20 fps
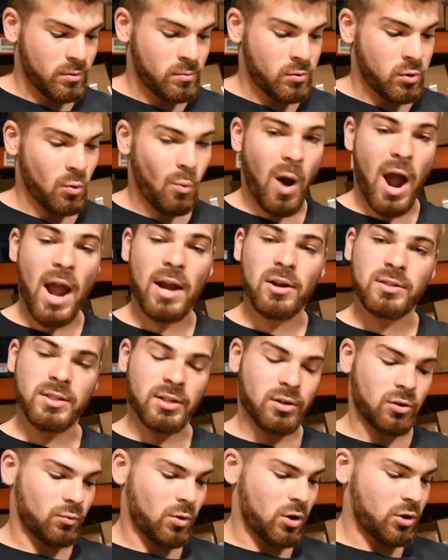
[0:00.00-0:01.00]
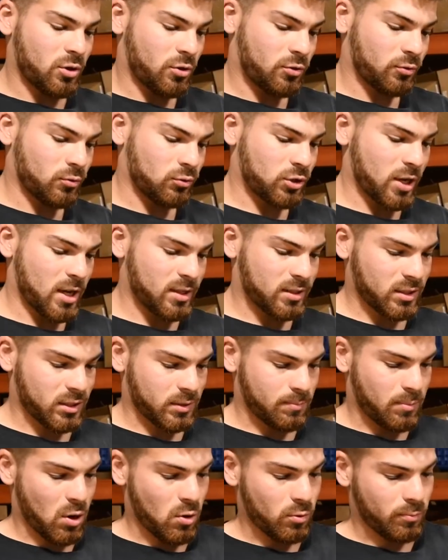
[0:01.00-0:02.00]
The wires that are running through Jason's
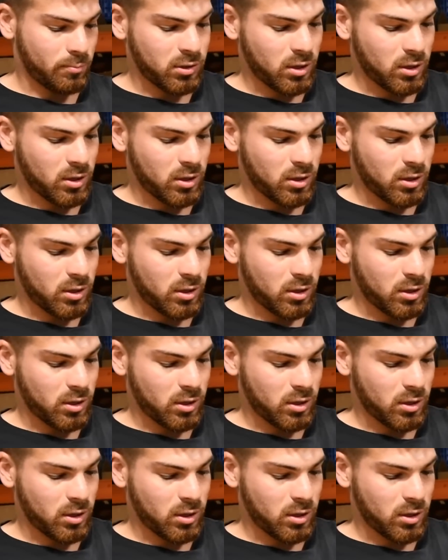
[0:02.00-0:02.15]
boat